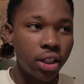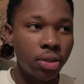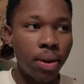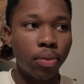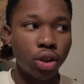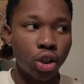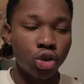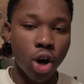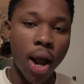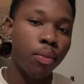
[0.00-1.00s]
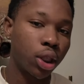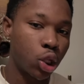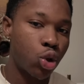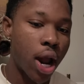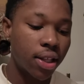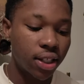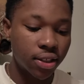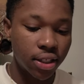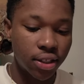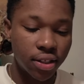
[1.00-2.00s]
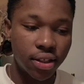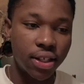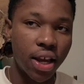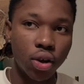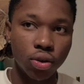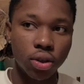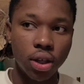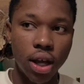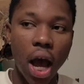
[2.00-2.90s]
to be able to describe what the trans existence entails.